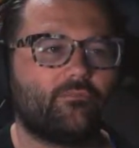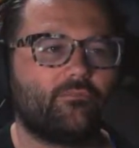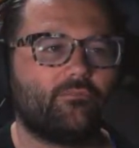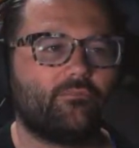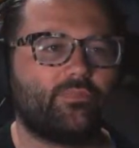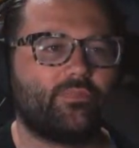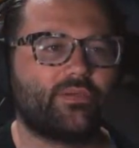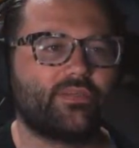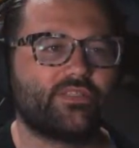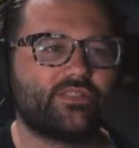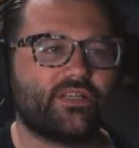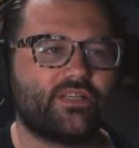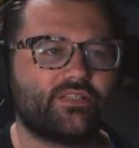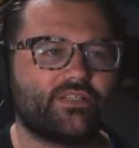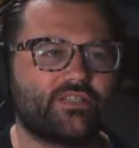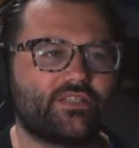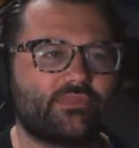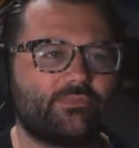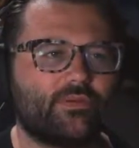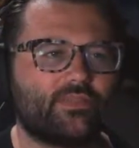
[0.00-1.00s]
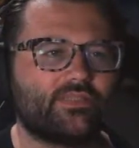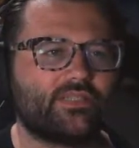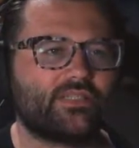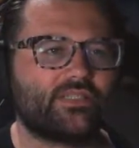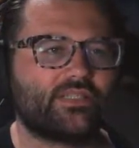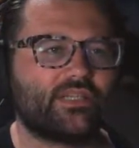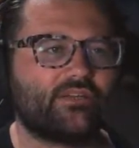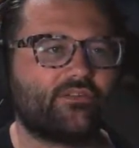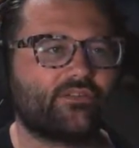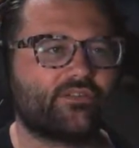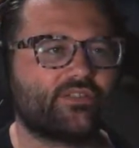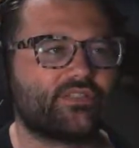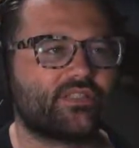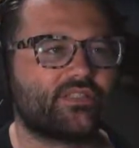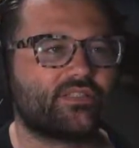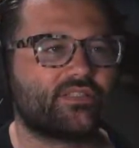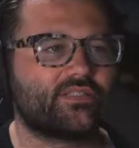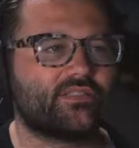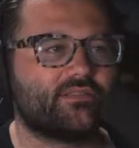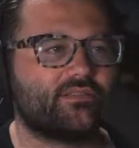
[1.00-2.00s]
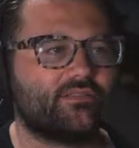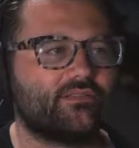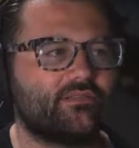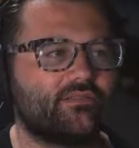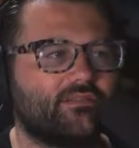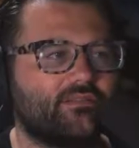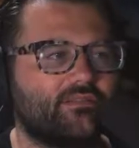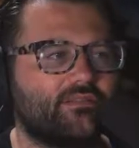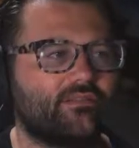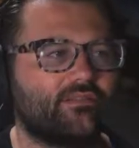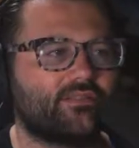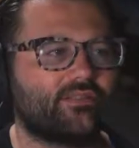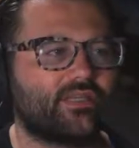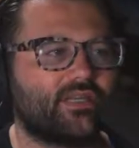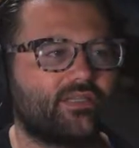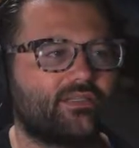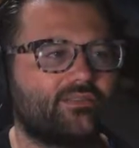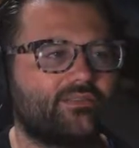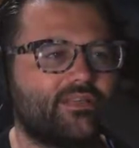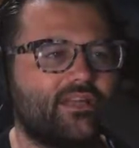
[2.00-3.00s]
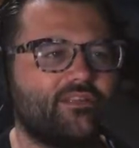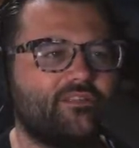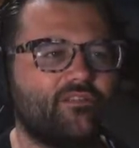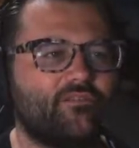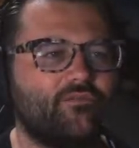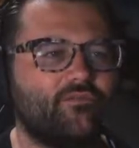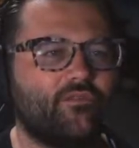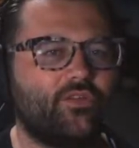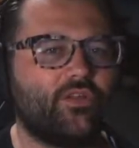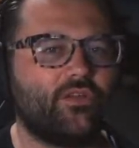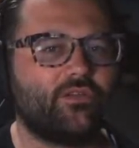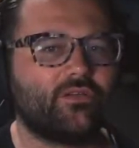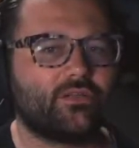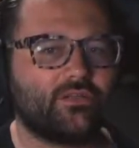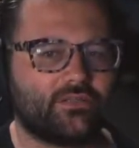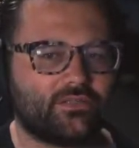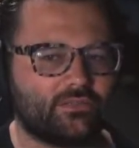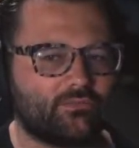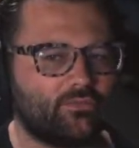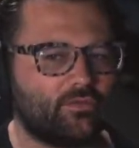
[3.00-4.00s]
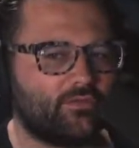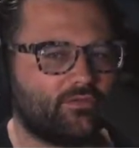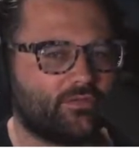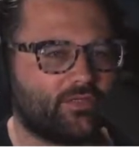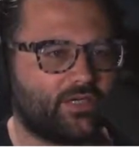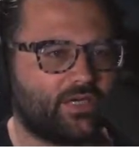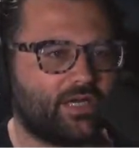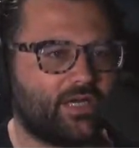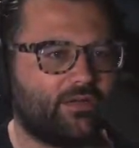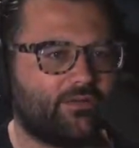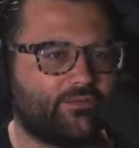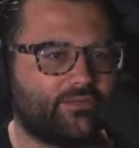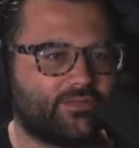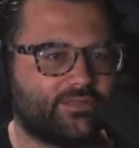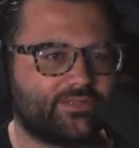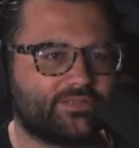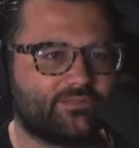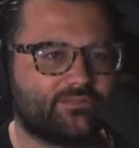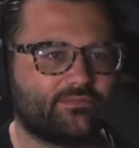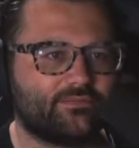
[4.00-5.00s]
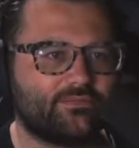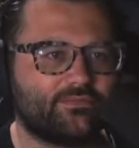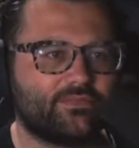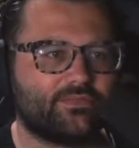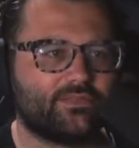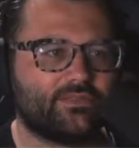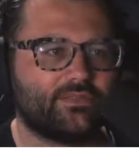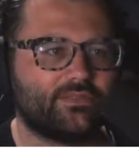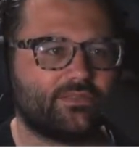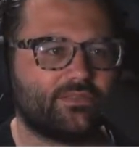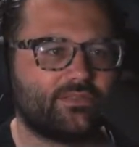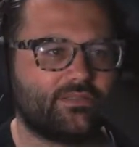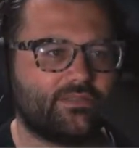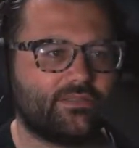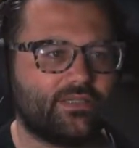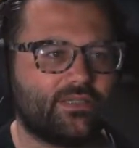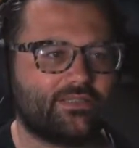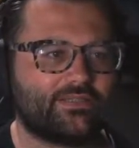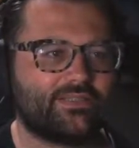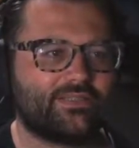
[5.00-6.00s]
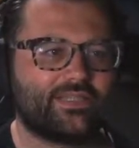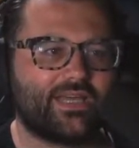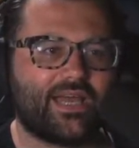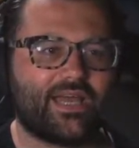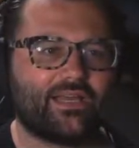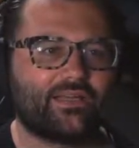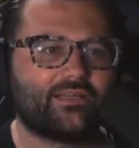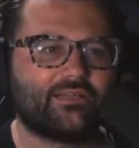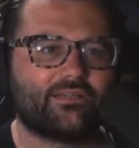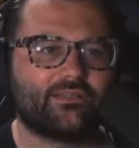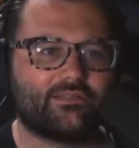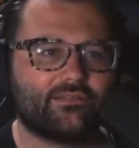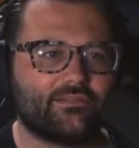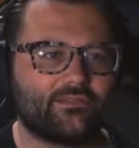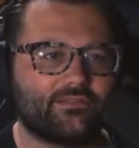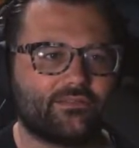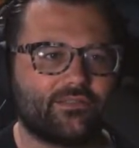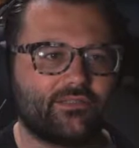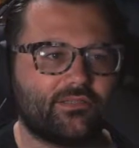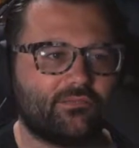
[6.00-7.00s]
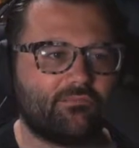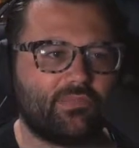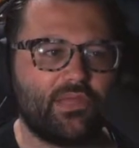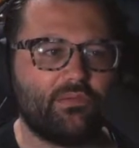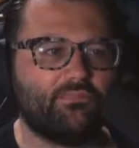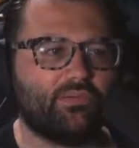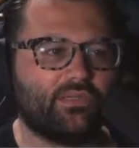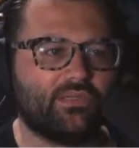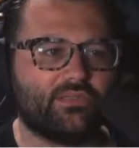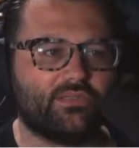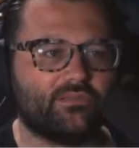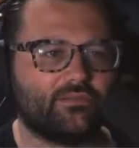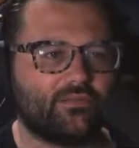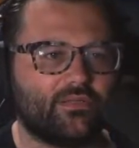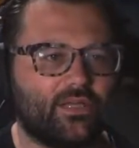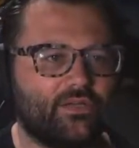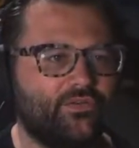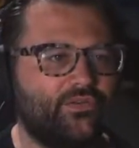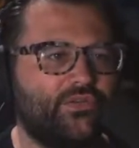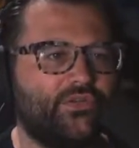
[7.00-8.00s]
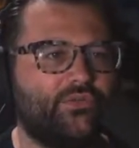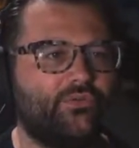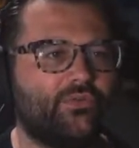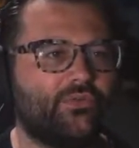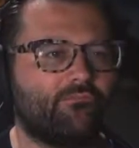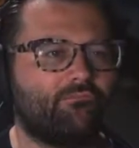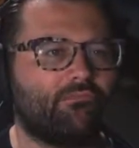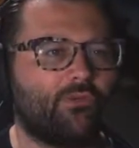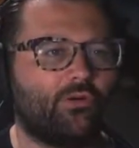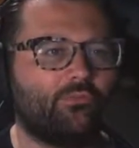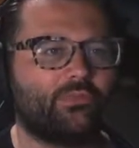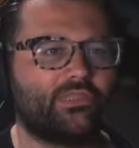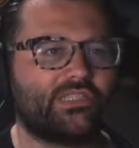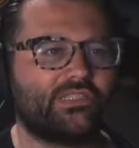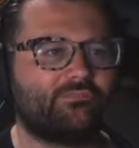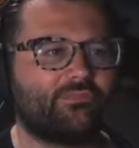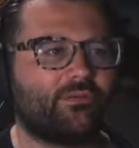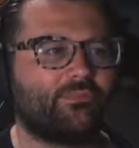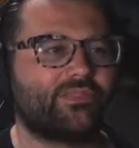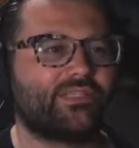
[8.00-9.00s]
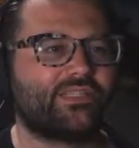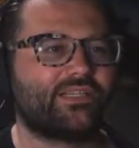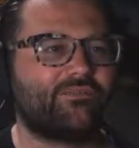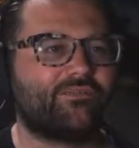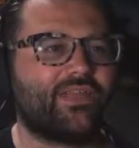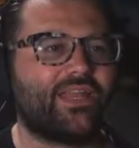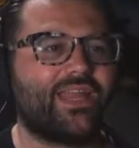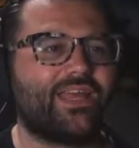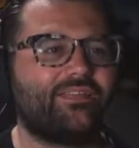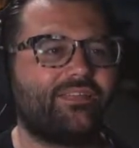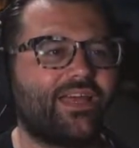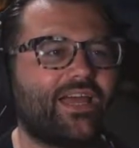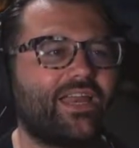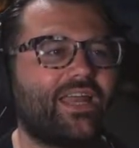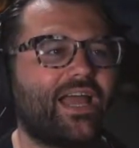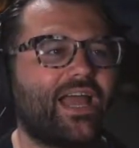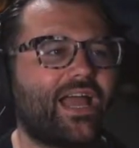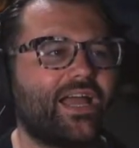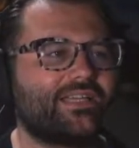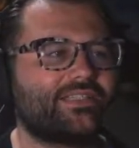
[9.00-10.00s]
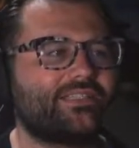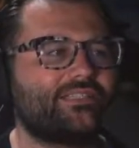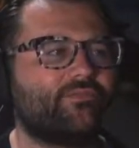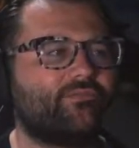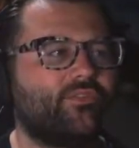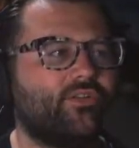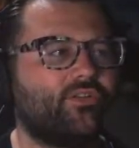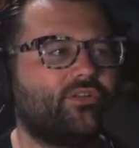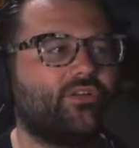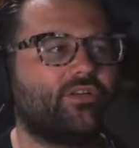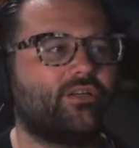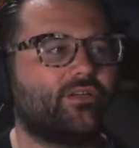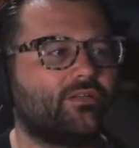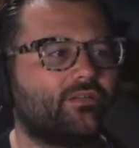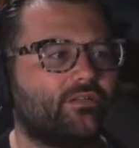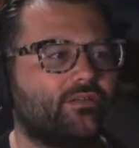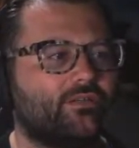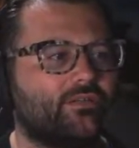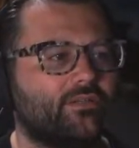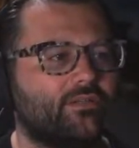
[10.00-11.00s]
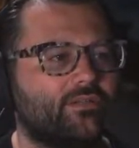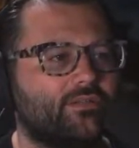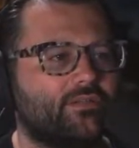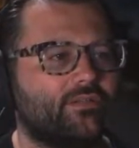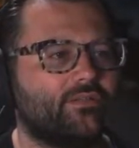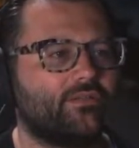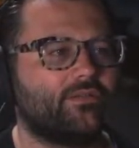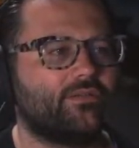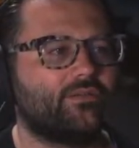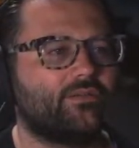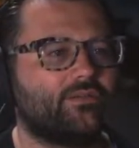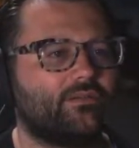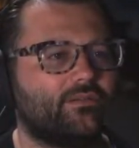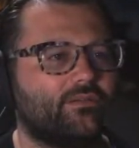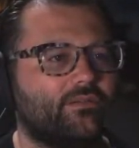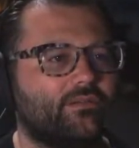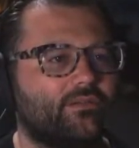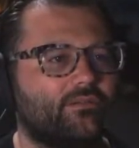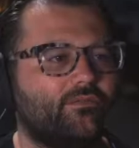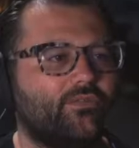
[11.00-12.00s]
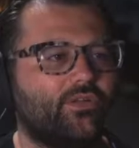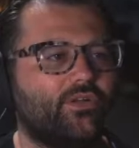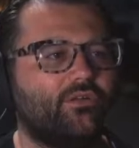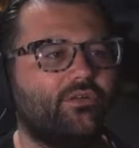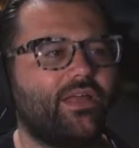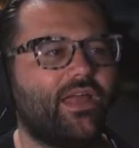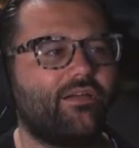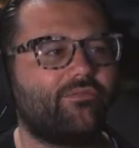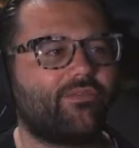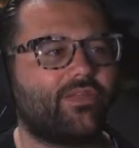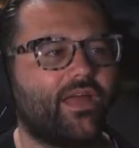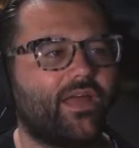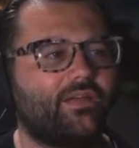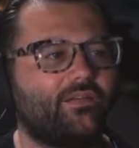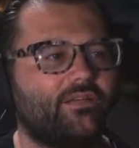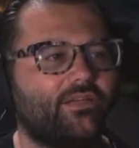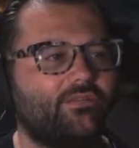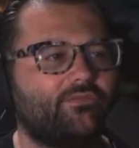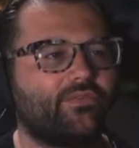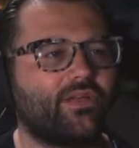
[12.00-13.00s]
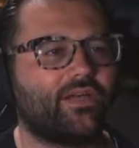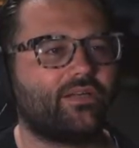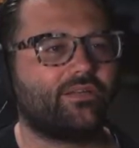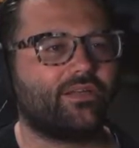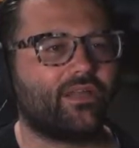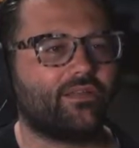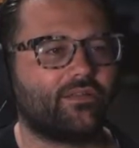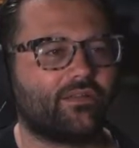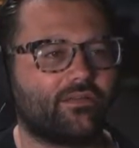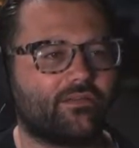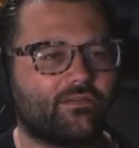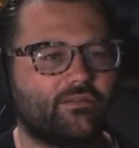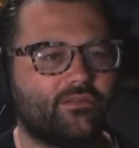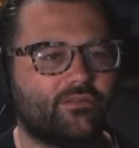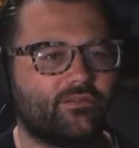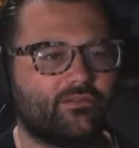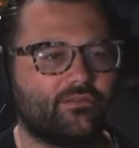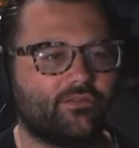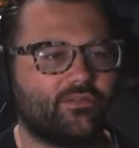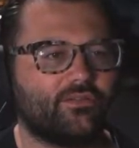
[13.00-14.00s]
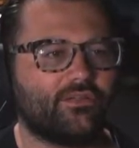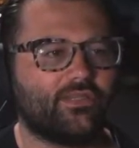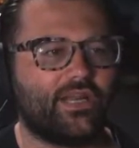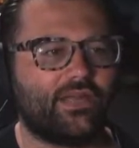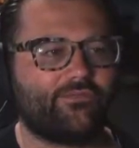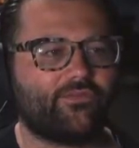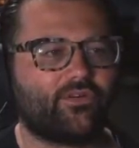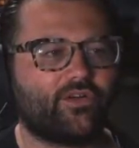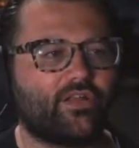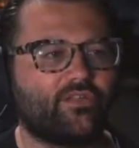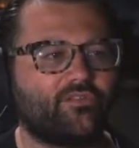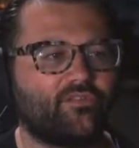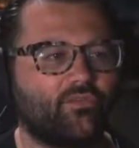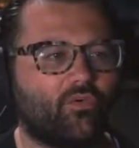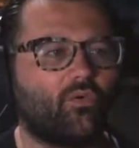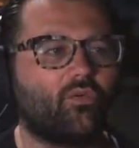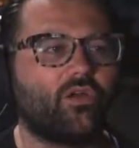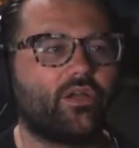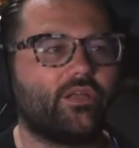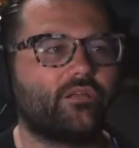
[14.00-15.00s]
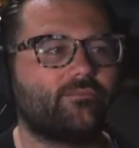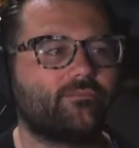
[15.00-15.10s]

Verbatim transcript: But it's not just about the secrets, it's like, does it feel good to move around and attack people and do the moment-to-moment stuff? That has to feel good. You don't have that, you've got nothing. You can have a great story.